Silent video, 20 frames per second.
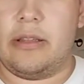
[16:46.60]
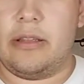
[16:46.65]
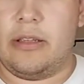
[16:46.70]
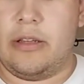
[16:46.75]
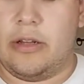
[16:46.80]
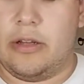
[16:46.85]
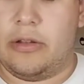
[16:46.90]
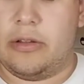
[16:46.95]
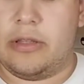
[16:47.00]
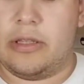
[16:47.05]
You
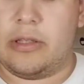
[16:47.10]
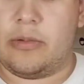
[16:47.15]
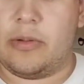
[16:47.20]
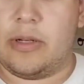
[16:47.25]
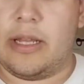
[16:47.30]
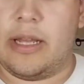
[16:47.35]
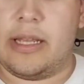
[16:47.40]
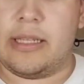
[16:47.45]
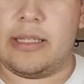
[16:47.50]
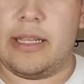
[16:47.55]
know, this one
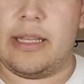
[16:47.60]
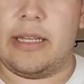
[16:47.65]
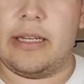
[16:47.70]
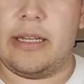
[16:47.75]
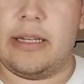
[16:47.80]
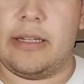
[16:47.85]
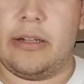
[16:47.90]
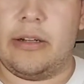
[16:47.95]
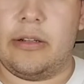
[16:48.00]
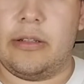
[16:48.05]
has like
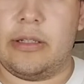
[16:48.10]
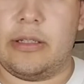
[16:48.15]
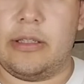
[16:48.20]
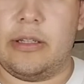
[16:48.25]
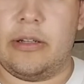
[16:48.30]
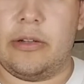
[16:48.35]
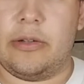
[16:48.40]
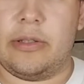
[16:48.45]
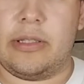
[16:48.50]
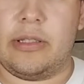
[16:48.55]
a, you
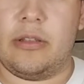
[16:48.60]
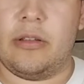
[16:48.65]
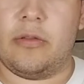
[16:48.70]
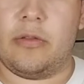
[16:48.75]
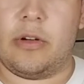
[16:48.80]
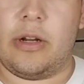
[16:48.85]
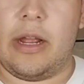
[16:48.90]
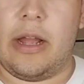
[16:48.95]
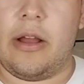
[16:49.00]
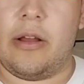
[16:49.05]
know, a
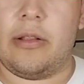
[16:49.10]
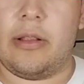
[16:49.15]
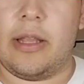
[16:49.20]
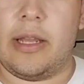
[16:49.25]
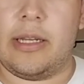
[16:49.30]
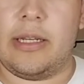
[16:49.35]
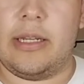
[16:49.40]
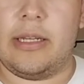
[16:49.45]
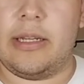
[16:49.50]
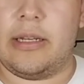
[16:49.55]
silver
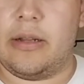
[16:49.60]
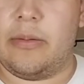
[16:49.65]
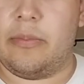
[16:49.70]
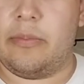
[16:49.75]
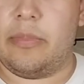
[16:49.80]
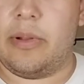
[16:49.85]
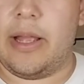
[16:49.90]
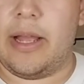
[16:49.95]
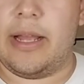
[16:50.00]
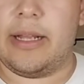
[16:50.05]
outlining and a
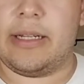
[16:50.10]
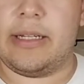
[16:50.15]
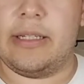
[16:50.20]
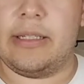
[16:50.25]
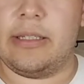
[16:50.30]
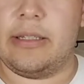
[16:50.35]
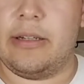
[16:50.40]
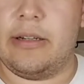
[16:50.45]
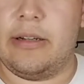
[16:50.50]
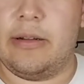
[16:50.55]
black,
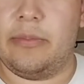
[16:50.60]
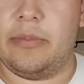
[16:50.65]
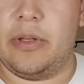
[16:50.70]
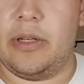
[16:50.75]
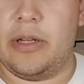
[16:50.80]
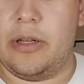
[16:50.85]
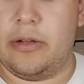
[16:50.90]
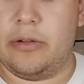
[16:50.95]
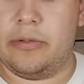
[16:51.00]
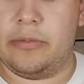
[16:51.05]
you
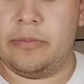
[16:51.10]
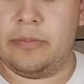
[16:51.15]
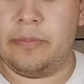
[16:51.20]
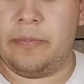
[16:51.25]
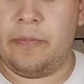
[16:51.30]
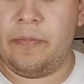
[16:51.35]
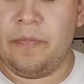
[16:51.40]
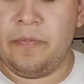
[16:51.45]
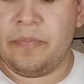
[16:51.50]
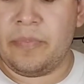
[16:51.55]
know,
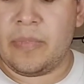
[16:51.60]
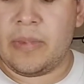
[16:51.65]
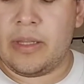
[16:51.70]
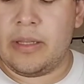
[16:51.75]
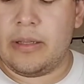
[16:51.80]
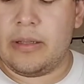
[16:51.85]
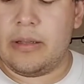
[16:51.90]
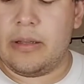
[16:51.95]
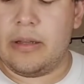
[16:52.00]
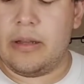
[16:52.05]

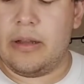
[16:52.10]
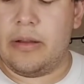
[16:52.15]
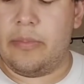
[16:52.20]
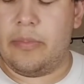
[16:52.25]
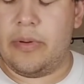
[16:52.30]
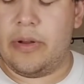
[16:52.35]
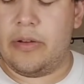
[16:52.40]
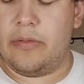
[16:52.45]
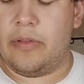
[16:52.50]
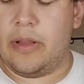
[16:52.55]

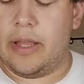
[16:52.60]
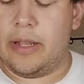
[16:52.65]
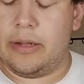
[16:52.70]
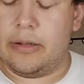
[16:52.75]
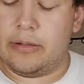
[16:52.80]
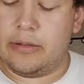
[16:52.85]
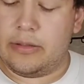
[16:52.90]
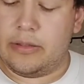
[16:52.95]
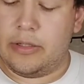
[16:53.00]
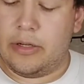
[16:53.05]
above, like,
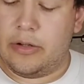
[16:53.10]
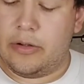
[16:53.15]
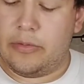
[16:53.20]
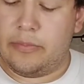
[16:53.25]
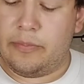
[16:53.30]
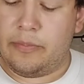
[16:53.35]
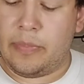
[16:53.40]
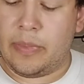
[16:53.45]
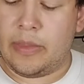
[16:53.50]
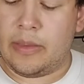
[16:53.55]
you know,
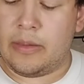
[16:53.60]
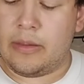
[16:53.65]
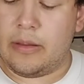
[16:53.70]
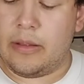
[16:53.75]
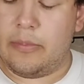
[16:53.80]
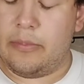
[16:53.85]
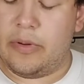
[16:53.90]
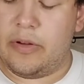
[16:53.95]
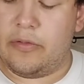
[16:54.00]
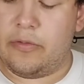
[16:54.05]

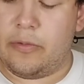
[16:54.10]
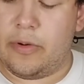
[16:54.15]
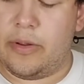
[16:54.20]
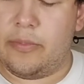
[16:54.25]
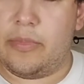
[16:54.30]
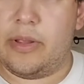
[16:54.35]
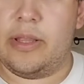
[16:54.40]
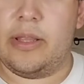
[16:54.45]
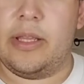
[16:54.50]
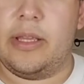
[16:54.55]
above
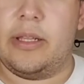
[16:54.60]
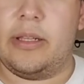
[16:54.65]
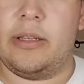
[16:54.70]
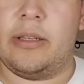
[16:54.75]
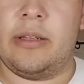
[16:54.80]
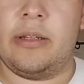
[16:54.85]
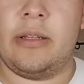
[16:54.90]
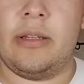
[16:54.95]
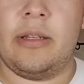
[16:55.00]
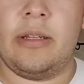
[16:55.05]
rim, and
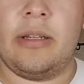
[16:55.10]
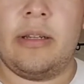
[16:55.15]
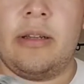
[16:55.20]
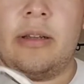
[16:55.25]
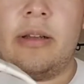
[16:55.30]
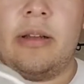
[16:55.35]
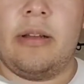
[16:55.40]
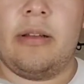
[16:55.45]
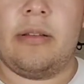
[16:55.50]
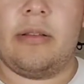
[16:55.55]
then
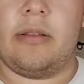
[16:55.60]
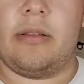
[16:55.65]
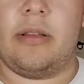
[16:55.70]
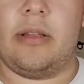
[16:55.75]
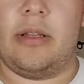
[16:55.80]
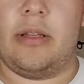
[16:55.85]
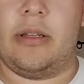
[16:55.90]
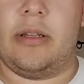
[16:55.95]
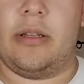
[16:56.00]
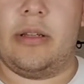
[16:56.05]

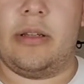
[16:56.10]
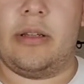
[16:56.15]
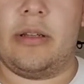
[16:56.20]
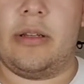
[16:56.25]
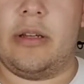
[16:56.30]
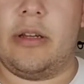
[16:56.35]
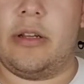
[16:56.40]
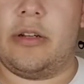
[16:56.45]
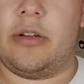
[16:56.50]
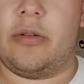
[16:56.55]
the
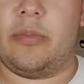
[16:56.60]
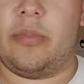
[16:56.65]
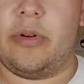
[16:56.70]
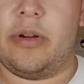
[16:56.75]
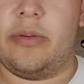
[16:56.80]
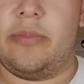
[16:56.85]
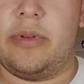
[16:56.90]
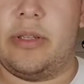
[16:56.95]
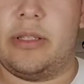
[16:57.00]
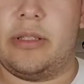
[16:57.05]
under
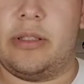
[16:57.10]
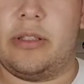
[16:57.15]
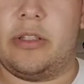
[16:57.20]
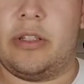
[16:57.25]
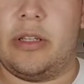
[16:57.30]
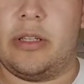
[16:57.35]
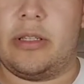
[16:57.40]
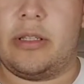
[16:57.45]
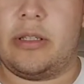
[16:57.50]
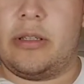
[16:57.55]
brim is
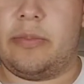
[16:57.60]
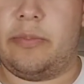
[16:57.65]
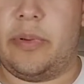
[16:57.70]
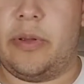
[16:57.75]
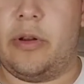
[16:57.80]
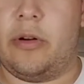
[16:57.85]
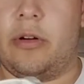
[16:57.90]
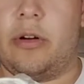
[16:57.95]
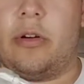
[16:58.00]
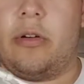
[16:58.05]
just
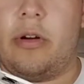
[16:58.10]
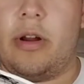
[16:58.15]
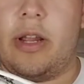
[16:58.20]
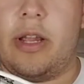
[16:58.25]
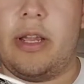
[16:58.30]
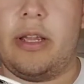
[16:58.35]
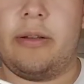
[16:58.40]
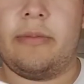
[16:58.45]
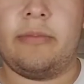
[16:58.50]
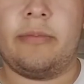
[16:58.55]
pure
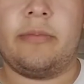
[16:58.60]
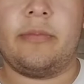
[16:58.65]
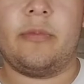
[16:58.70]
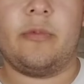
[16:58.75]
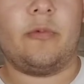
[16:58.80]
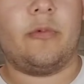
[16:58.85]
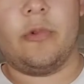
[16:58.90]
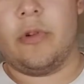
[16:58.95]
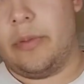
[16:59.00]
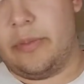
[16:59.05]
gray,
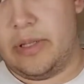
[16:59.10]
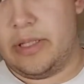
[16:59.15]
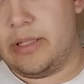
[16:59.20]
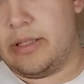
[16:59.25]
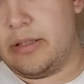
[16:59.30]
well, I mean